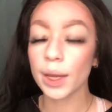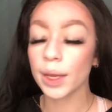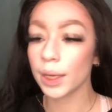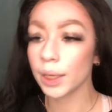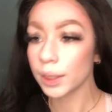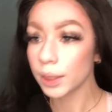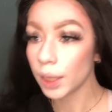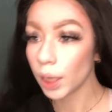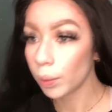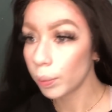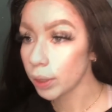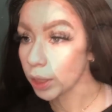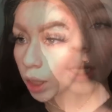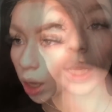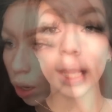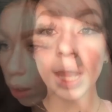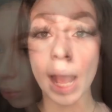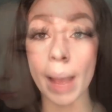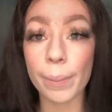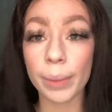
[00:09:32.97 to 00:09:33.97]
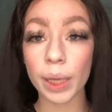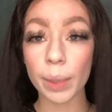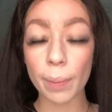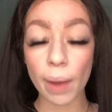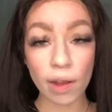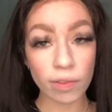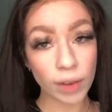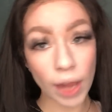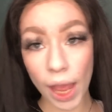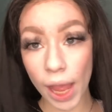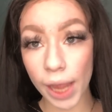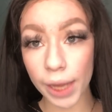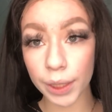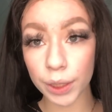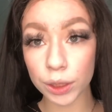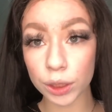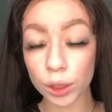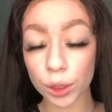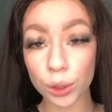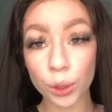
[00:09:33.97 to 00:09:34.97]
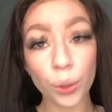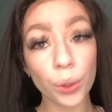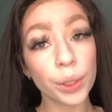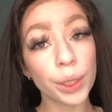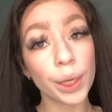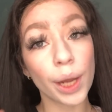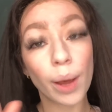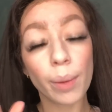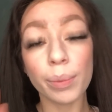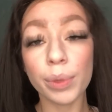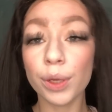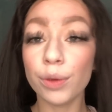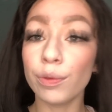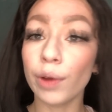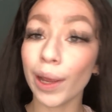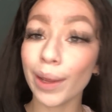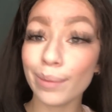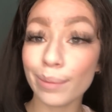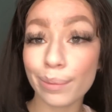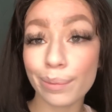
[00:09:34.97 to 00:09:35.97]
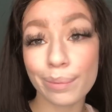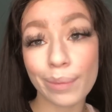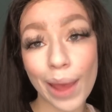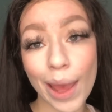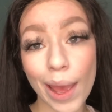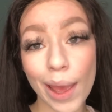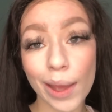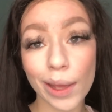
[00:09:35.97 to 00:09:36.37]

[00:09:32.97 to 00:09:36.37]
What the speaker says: And there we go. I'm gonna get my flat iron turned on and I'll be right back.